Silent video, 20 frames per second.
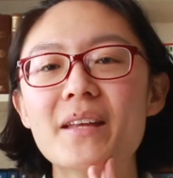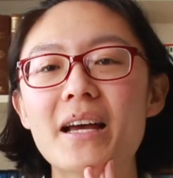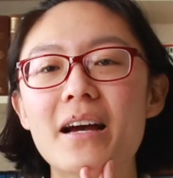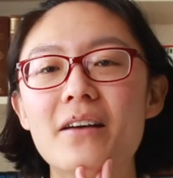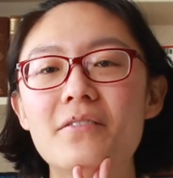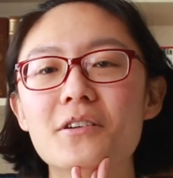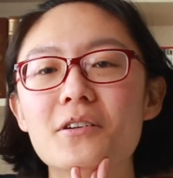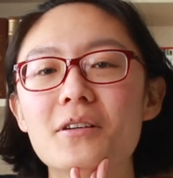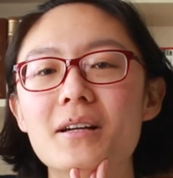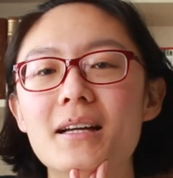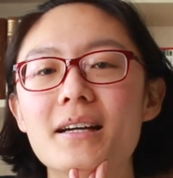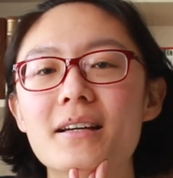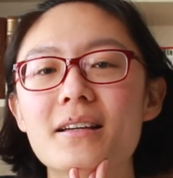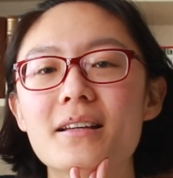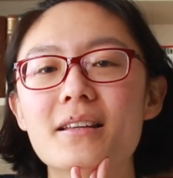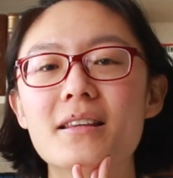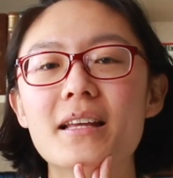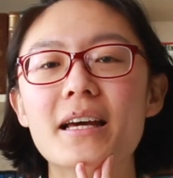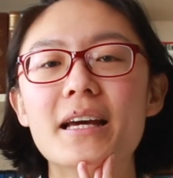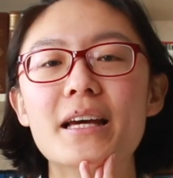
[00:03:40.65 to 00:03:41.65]
I feel
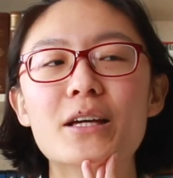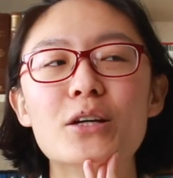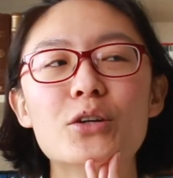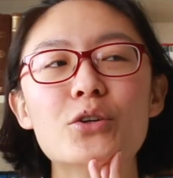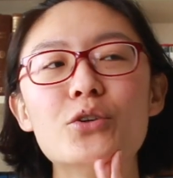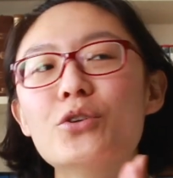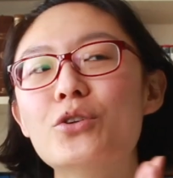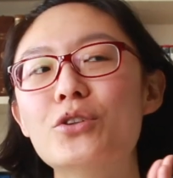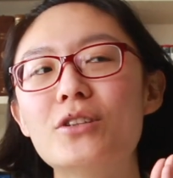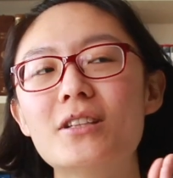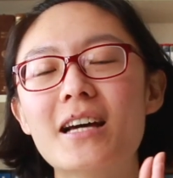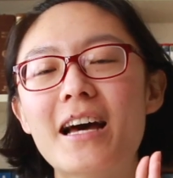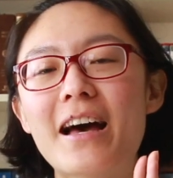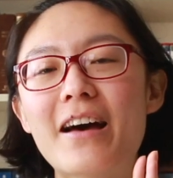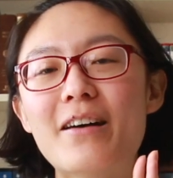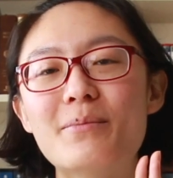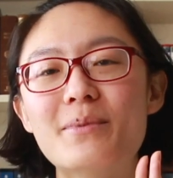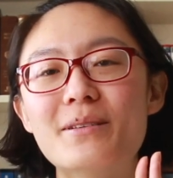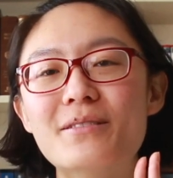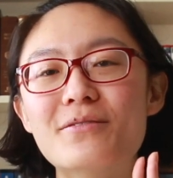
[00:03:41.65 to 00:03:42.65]
like they could
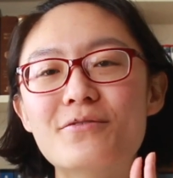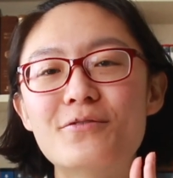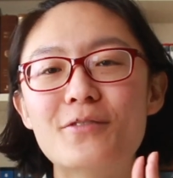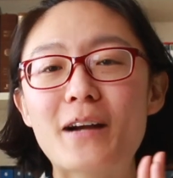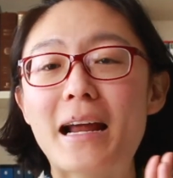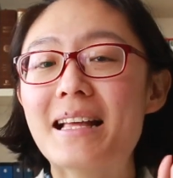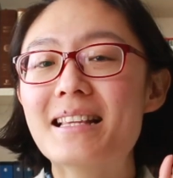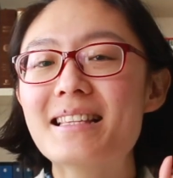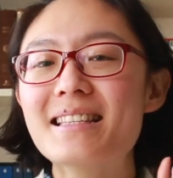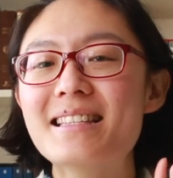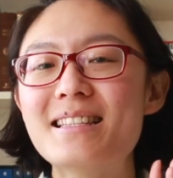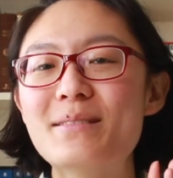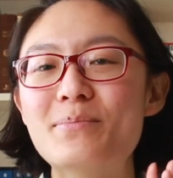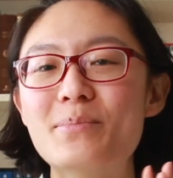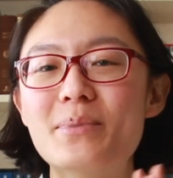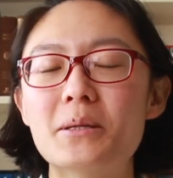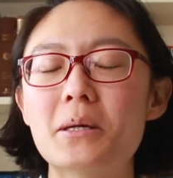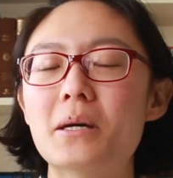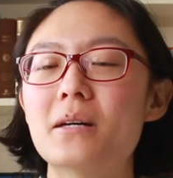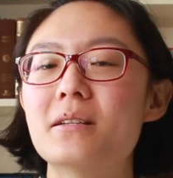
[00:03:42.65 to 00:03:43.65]
have been friends
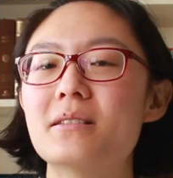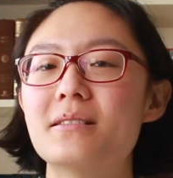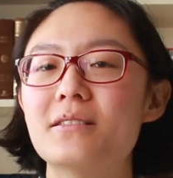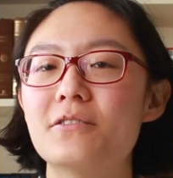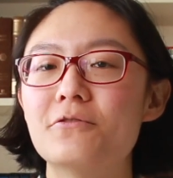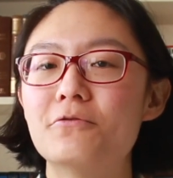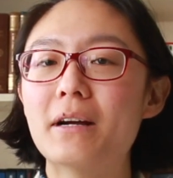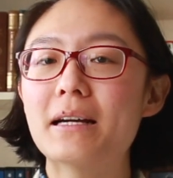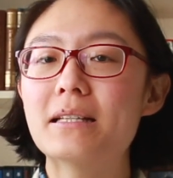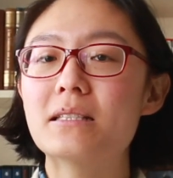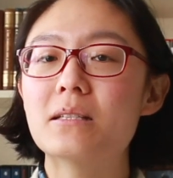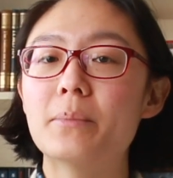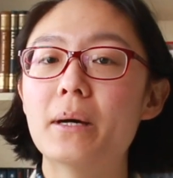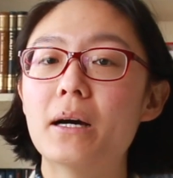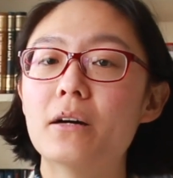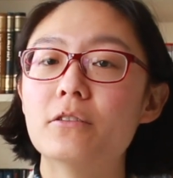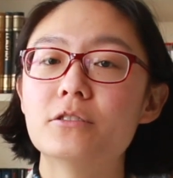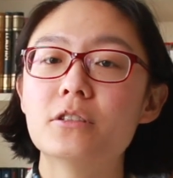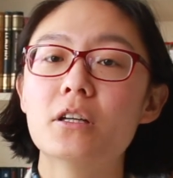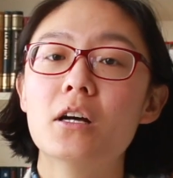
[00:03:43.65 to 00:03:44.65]
because they write
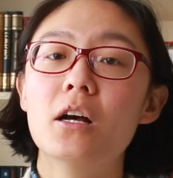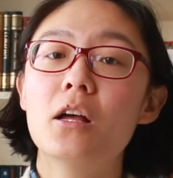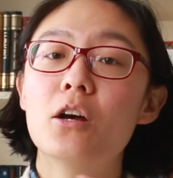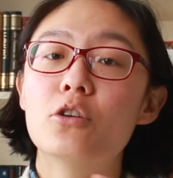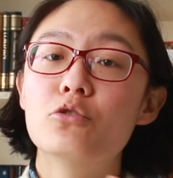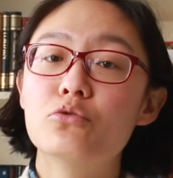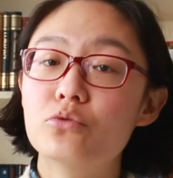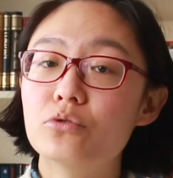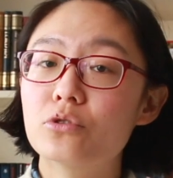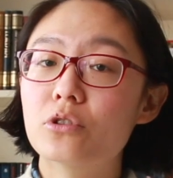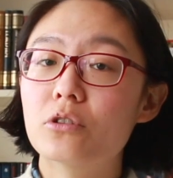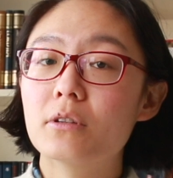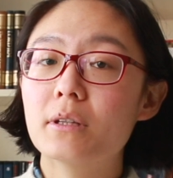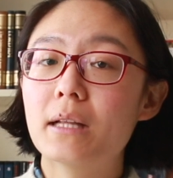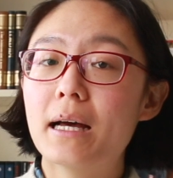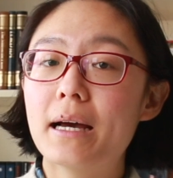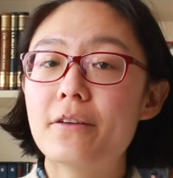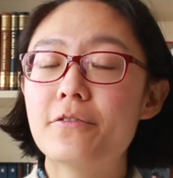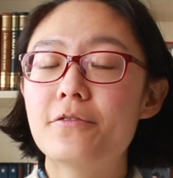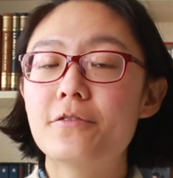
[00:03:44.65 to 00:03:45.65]
about rural
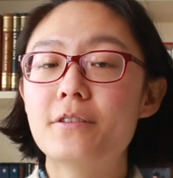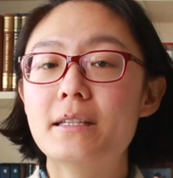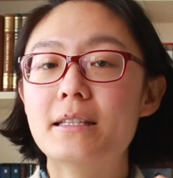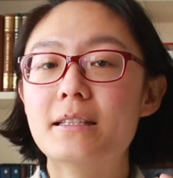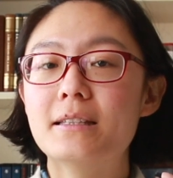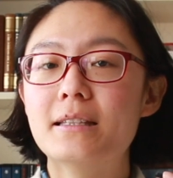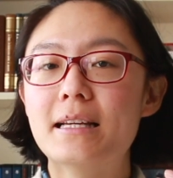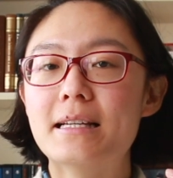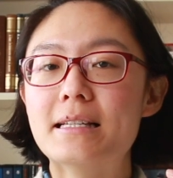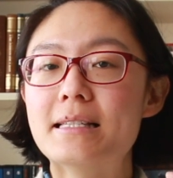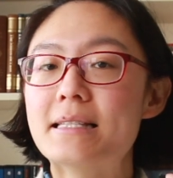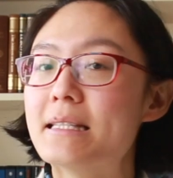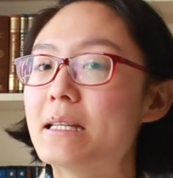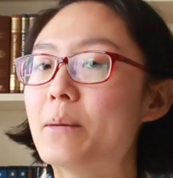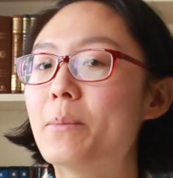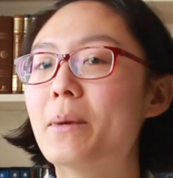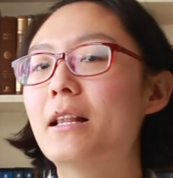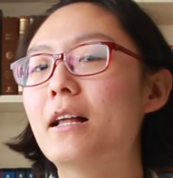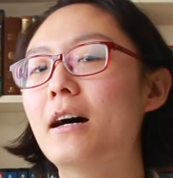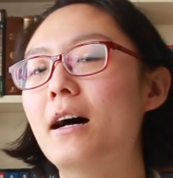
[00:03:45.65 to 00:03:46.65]
life in a
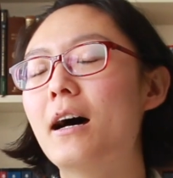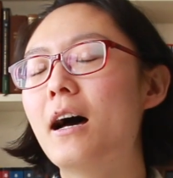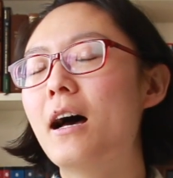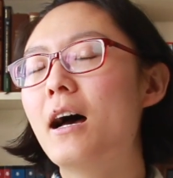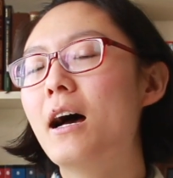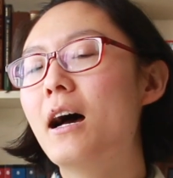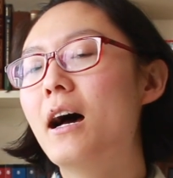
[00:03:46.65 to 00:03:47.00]
similar